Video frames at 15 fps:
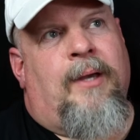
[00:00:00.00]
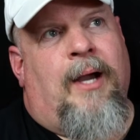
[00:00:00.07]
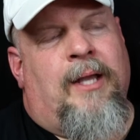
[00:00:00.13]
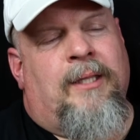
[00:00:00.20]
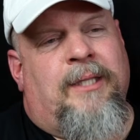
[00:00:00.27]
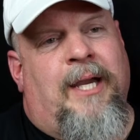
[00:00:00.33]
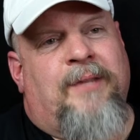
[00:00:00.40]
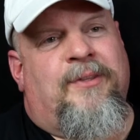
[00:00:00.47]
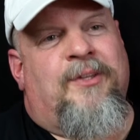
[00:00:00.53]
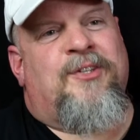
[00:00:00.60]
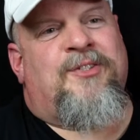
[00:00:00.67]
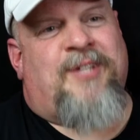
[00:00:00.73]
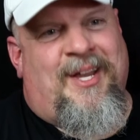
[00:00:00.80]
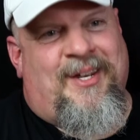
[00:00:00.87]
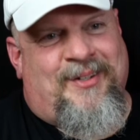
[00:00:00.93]
I like the
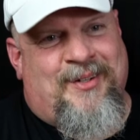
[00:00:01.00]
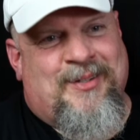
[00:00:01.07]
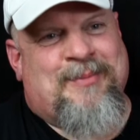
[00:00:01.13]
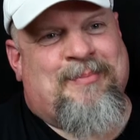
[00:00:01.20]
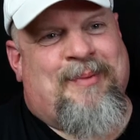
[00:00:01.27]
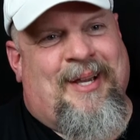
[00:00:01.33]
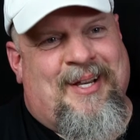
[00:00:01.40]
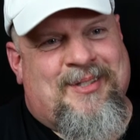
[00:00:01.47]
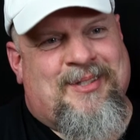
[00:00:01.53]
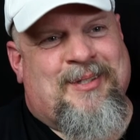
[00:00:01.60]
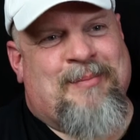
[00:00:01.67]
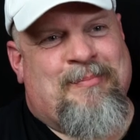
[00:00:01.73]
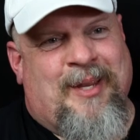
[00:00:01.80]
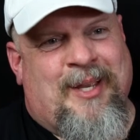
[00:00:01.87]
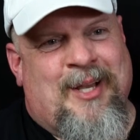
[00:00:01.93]
standards
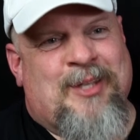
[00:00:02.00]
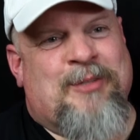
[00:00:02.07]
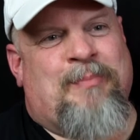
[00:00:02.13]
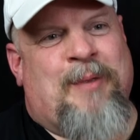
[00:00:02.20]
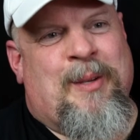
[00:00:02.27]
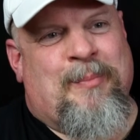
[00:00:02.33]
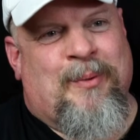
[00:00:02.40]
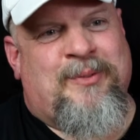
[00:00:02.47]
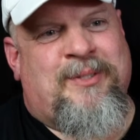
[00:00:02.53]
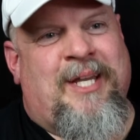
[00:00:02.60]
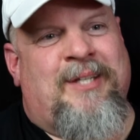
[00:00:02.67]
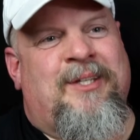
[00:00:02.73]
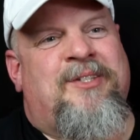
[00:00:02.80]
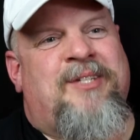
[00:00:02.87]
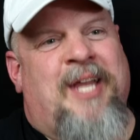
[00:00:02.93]
best because people
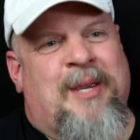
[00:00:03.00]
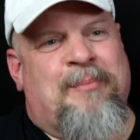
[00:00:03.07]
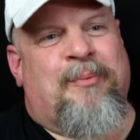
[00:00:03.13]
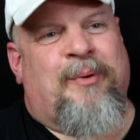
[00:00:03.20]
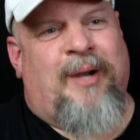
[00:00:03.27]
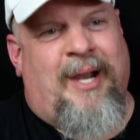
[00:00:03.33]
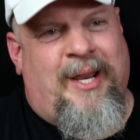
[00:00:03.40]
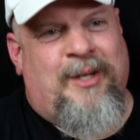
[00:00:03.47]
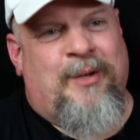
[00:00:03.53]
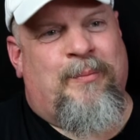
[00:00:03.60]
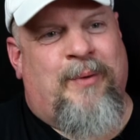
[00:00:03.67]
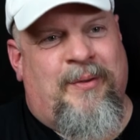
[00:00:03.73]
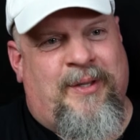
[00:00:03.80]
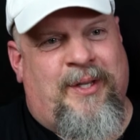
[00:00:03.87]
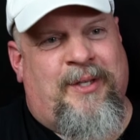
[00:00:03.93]
tend to take pride in
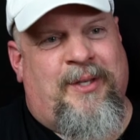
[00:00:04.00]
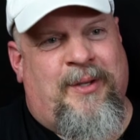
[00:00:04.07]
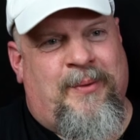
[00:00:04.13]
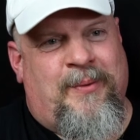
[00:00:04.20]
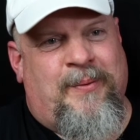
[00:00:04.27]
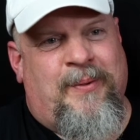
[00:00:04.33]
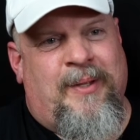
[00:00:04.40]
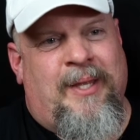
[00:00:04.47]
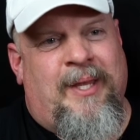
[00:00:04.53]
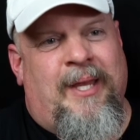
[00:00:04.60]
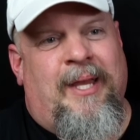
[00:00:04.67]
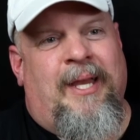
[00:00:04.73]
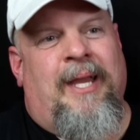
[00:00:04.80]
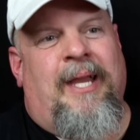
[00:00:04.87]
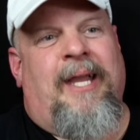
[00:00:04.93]
what they do.
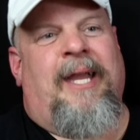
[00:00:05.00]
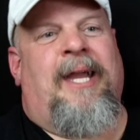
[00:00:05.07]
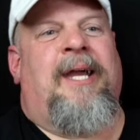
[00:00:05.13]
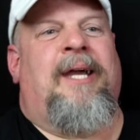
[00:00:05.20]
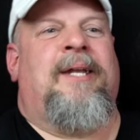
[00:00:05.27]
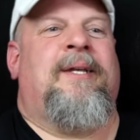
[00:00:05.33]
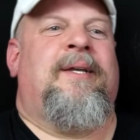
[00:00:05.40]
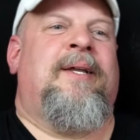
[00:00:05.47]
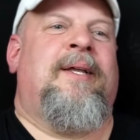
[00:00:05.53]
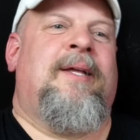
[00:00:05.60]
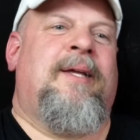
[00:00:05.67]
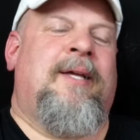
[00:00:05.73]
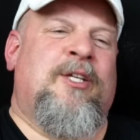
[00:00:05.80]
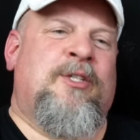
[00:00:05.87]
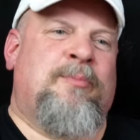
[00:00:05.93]
And
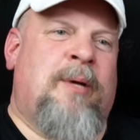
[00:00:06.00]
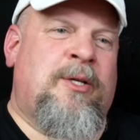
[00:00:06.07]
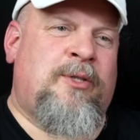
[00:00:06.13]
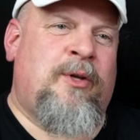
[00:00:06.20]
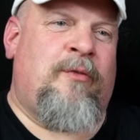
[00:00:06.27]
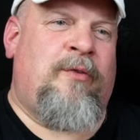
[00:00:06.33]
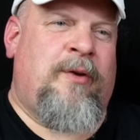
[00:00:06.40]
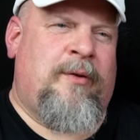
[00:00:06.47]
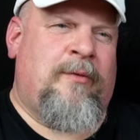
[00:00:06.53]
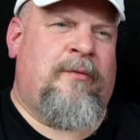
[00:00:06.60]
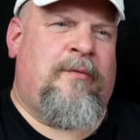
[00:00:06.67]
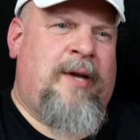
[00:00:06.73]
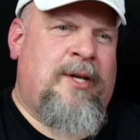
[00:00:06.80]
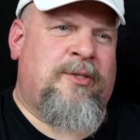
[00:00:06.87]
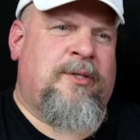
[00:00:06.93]
especially if you
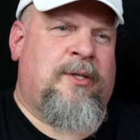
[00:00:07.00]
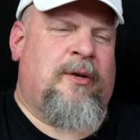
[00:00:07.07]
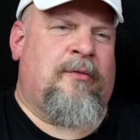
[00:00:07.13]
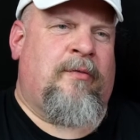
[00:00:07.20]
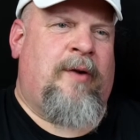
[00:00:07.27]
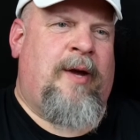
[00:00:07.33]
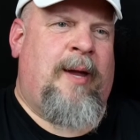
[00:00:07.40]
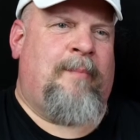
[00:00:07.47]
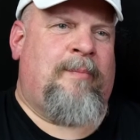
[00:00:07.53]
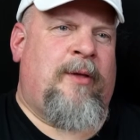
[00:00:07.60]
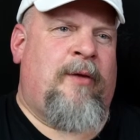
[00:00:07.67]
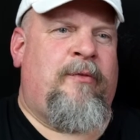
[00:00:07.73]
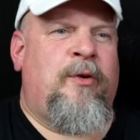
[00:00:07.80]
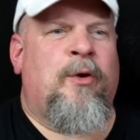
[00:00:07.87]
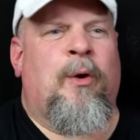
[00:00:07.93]
invest in a frame,
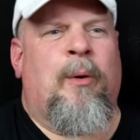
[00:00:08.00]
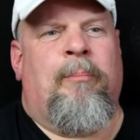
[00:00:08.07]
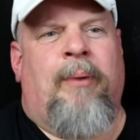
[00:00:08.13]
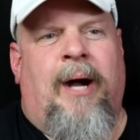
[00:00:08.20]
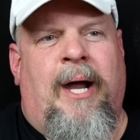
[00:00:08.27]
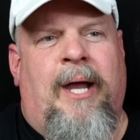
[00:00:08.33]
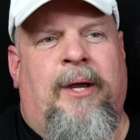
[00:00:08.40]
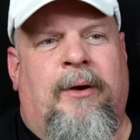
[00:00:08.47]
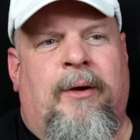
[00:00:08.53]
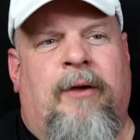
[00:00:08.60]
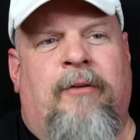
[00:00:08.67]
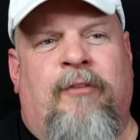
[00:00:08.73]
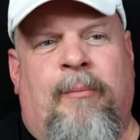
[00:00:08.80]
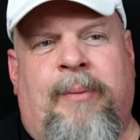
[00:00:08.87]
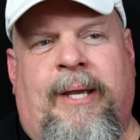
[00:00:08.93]
if you're a buyer
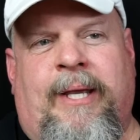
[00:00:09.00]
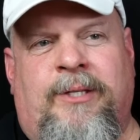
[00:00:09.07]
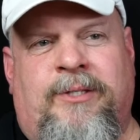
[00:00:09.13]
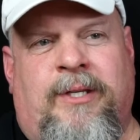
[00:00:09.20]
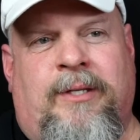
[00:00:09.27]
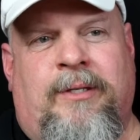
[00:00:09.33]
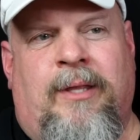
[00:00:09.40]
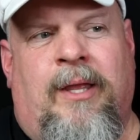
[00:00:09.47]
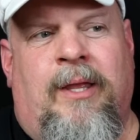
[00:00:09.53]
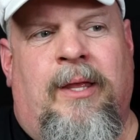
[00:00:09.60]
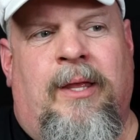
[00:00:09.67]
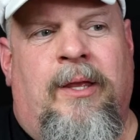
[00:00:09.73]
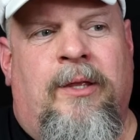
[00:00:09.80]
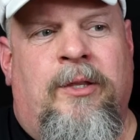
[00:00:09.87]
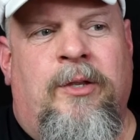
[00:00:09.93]
of a painting,
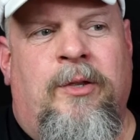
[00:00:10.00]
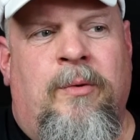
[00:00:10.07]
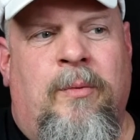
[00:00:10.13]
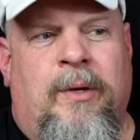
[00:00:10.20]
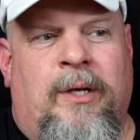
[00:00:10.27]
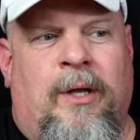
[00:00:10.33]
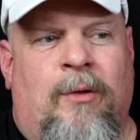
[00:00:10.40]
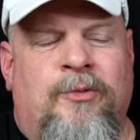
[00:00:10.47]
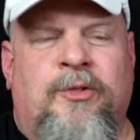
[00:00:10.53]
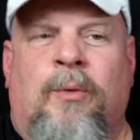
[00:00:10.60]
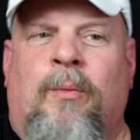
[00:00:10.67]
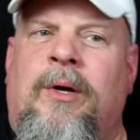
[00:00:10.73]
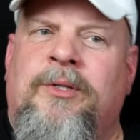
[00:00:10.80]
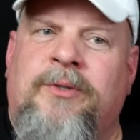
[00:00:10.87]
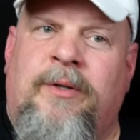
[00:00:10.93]
you would also
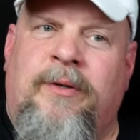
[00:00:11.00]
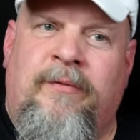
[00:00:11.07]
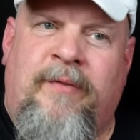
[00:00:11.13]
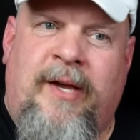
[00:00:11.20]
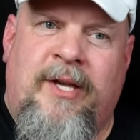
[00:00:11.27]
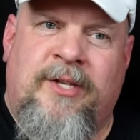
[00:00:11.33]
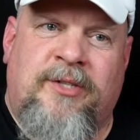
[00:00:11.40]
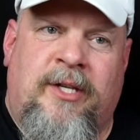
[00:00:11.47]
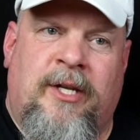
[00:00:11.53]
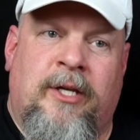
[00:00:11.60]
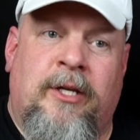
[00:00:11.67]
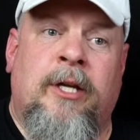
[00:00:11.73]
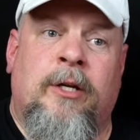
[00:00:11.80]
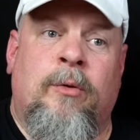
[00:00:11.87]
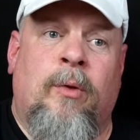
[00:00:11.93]
want to invest in a
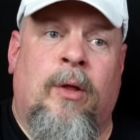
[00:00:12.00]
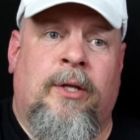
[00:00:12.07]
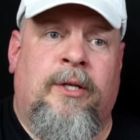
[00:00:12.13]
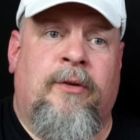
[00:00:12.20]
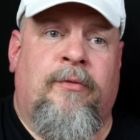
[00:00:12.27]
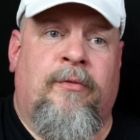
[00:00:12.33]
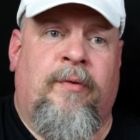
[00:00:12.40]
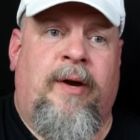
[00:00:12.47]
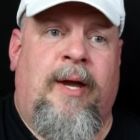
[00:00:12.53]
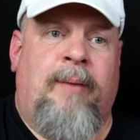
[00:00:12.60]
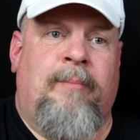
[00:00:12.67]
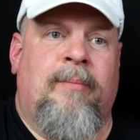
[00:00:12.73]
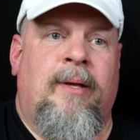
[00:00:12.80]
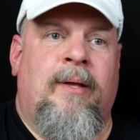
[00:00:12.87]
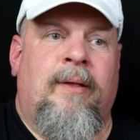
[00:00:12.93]
good quality
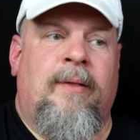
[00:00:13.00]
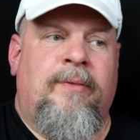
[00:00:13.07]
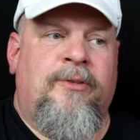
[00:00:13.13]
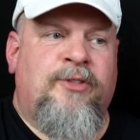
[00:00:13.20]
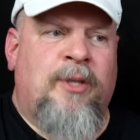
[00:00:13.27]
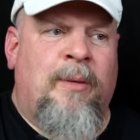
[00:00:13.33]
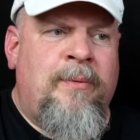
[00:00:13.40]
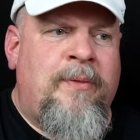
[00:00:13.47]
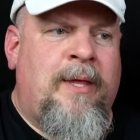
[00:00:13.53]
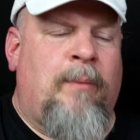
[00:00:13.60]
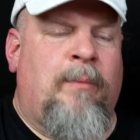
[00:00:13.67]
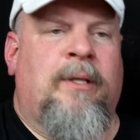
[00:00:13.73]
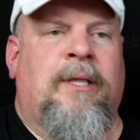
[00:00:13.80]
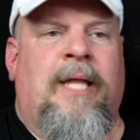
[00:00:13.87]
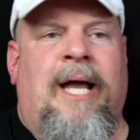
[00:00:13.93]
frame. Something that
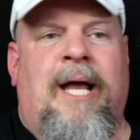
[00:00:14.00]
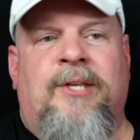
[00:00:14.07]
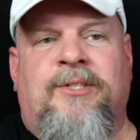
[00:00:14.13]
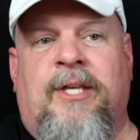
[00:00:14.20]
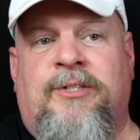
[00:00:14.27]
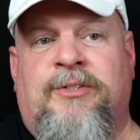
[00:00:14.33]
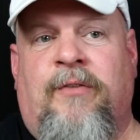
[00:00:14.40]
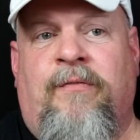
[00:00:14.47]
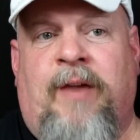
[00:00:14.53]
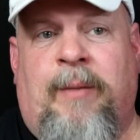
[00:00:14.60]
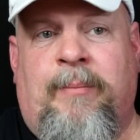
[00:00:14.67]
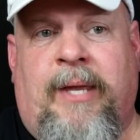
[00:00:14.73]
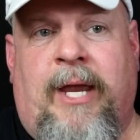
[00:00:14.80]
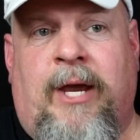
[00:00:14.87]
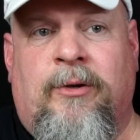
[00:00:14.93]
would last as a
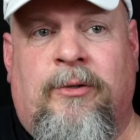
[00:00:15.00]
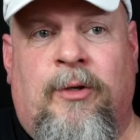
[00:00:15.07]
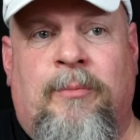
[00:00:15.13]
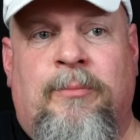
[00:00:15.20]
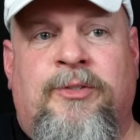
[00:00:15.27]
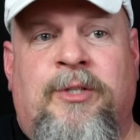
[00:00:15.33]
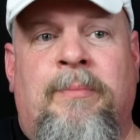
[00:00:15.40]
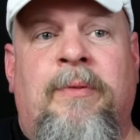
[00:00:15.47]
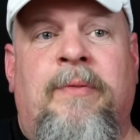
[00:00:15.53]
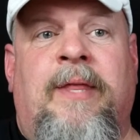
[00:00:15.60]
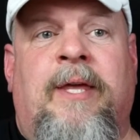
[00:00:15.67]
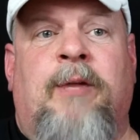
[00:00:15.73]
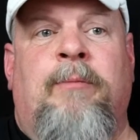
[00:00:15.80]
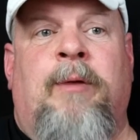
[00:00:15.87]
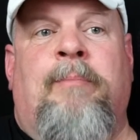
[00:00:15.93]
family heirloom, something
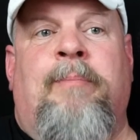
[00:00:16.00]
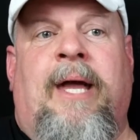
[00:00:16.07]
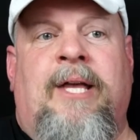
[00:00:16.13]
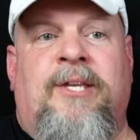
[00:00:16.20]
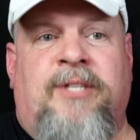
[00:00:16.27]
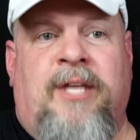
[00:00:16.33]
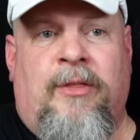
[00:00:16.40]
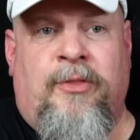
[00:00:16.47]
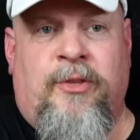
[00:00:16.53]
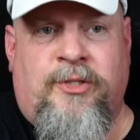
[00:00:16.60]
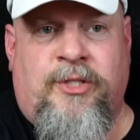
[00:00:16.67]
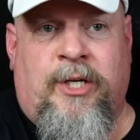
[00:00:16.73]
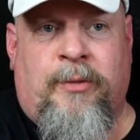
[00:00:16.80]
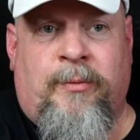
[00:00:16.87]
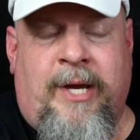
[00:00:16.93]
that could be passed down through
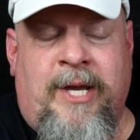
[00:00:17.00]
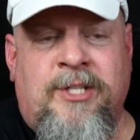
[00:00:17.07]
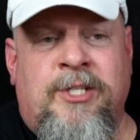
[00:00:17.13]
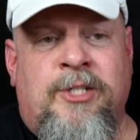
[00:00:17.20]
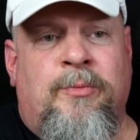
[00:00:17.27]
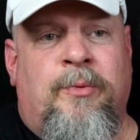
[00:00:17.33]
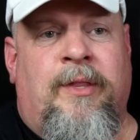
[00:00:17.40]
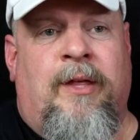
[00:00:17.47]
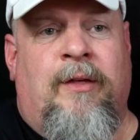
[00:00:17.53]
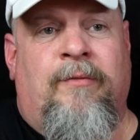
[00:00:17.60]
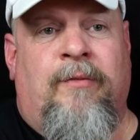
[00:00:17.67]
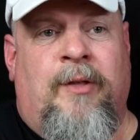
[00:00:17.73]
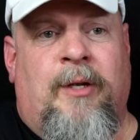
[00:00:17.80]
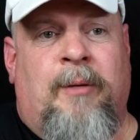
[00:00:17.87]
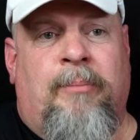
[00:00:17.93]
generations without
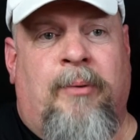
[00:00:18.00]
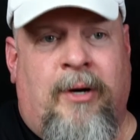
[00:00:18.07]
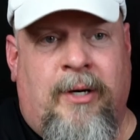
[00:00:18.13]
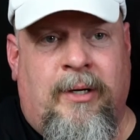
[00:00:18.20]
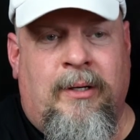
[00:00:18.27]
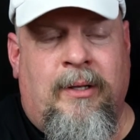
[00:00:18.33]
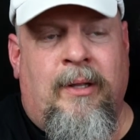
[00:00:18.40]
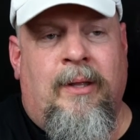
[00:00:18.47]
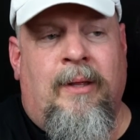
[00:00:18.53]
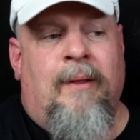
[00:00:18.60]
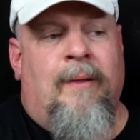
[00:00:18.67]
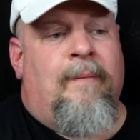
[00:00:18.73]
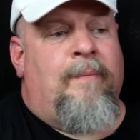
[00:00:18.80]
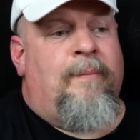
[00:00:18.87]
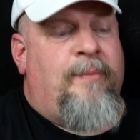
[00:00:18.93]
falling apart.
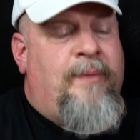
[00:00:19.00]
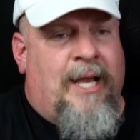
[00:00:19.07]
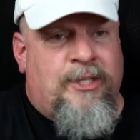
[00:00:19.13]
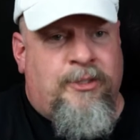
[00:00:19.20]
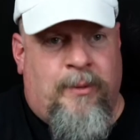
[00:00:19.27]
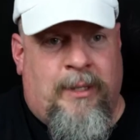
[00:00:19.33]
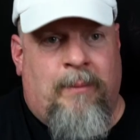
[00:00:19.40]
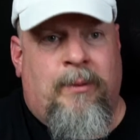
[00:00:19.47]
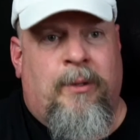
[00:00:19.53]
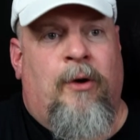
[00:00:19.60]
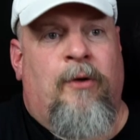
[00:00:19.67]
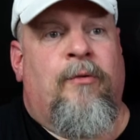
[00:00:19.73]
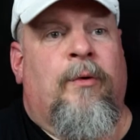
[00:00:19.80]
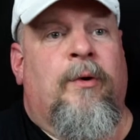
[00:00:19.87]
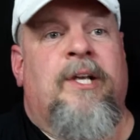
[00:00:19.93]
That's what I would
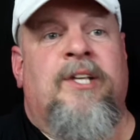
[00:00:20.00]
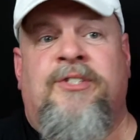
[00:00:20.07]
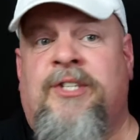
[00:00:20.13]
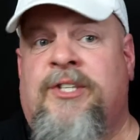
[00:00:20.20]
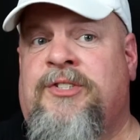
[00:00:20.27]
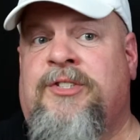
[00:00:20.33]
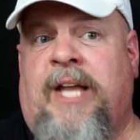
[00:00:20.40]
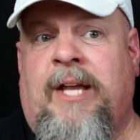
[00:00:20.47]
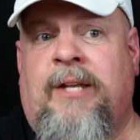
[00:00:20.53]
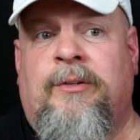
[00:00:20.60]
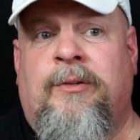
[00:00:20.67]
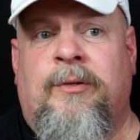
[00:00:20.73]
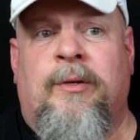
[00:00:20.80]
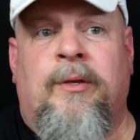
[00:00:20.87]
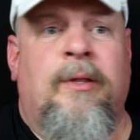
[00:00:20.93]
go for, is the
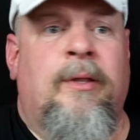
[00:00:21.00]
standard.